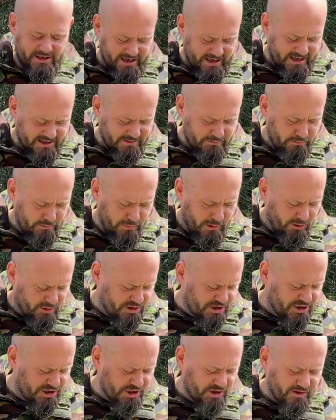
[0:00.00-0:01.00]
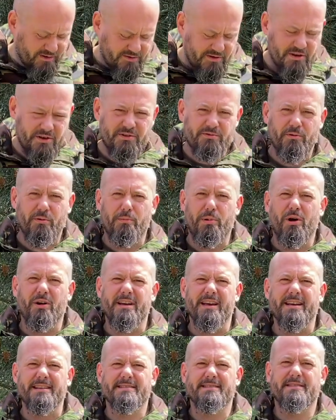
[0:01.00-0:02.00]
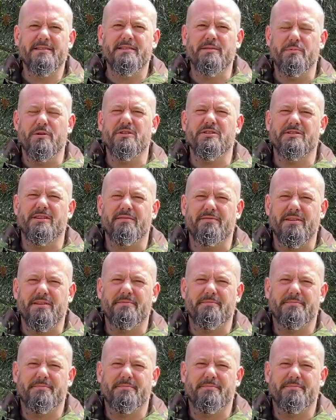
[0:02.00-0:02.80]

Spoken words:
and has a multitude of useful pockets to put stuff in.